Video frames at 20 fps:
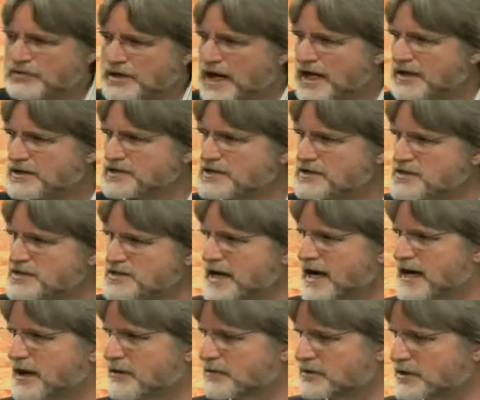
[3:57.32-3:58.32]
got to
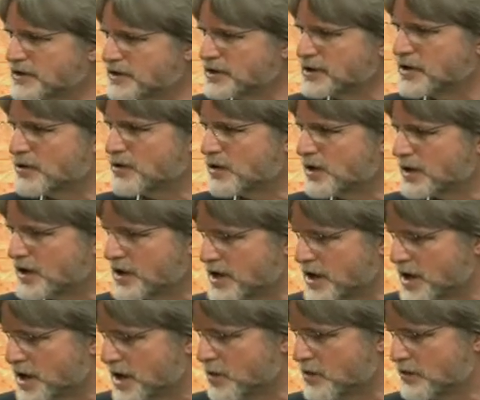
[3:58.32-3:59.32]
sound your
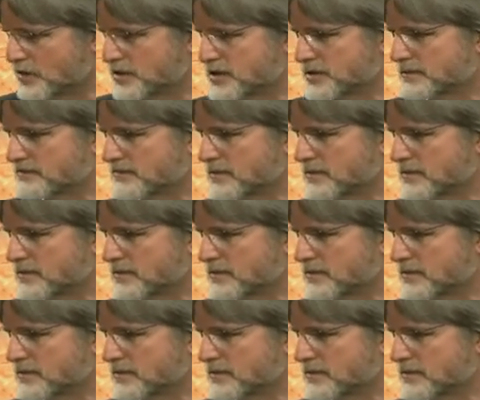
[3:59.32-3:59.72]
note."